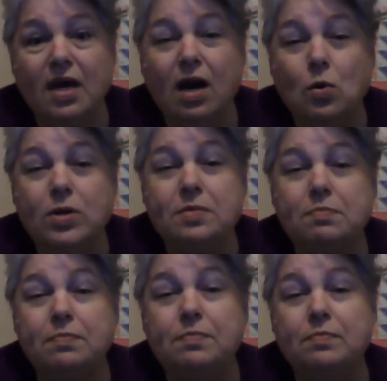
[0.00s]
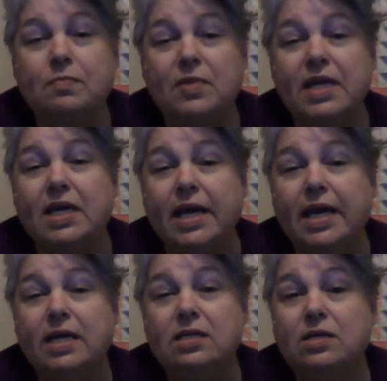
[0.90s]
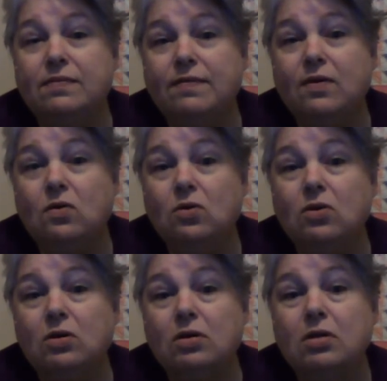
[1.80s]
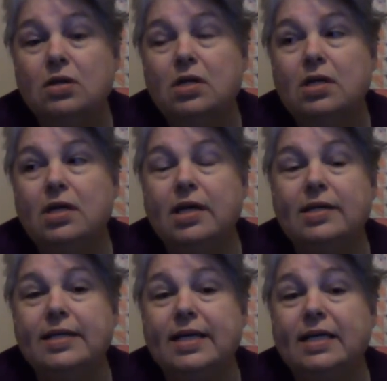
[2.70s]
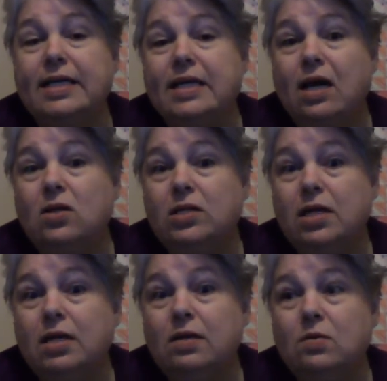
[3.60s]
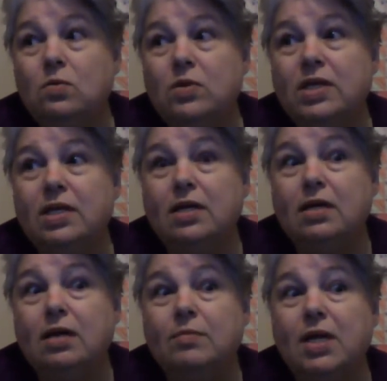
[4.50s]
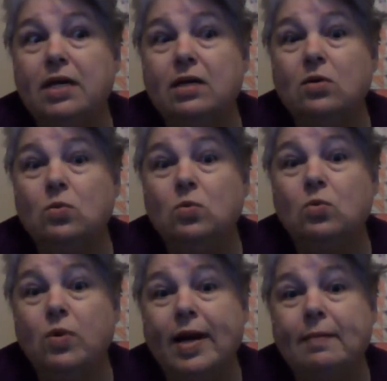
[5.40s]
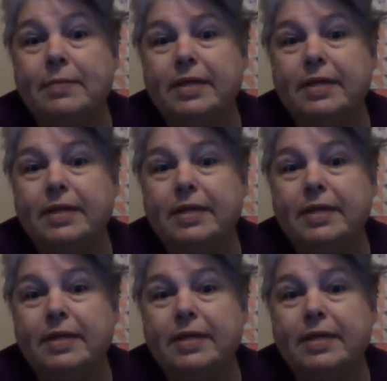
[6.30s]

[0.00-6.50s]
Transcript: I always think ahead too far, and then I'll let y'all know, and then I'm like, oh crap.